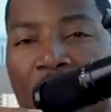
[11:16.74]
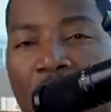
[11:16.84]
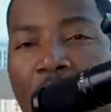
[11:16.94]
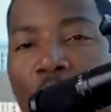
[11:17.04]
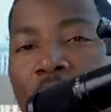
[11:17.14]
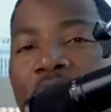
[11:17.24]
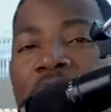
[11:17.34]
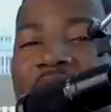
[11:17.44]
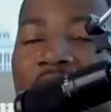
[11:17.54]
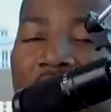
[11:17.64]
My
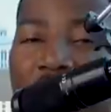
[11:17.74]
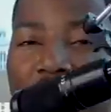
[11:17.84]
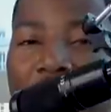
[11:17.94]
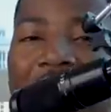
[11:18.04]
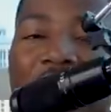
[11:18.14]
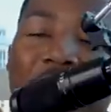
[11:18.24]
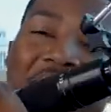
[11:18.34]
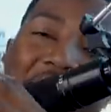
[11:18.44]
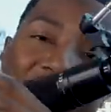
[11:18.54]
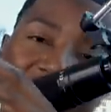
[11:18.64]
willingness to learn had to
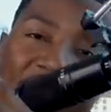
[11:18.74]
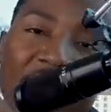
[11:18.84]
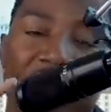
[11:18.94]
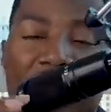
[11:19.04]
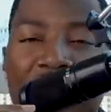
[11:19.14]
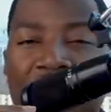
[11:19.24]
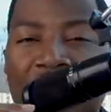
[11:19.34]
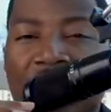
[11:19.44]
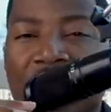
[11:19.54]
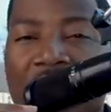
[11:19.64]
be at a ten.
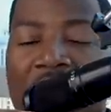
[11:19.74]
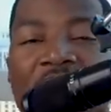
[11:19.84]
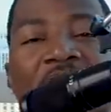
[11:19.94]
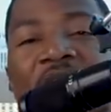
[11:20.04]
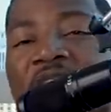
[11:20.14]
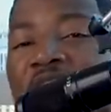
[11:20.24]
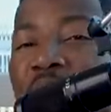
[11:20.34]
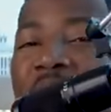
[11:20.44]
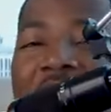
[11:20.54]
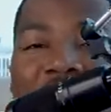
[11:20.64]
I couldn't
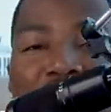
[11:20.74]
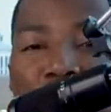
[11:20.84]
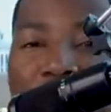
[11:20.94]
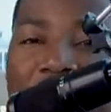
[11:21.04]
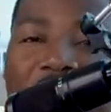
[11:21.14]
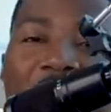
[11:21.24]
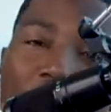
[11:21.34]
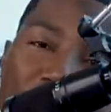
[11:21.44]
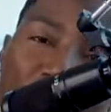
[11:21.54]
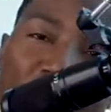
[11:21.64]
just be at a three and think I
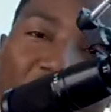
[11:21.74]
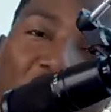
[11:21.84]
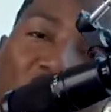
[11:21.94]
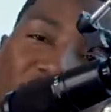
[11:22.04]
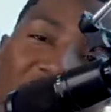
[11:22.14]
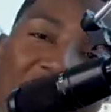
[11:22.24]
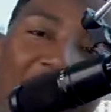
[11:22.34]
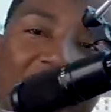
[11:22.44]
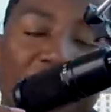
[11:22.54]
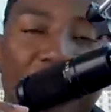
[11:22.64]
was going to get off that
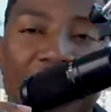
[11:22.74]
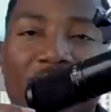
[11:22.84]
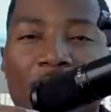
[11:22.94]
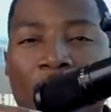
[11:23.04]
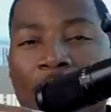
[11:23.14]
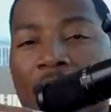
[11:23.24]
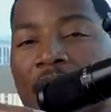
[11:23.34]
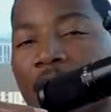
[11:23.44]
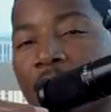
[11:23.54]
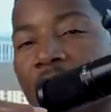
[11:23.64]
island, man. You
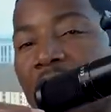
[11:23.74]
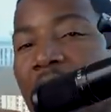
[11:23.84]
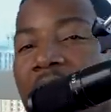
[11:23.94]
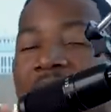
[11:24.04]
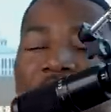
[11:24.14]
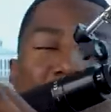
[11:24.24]
know what I mean? I had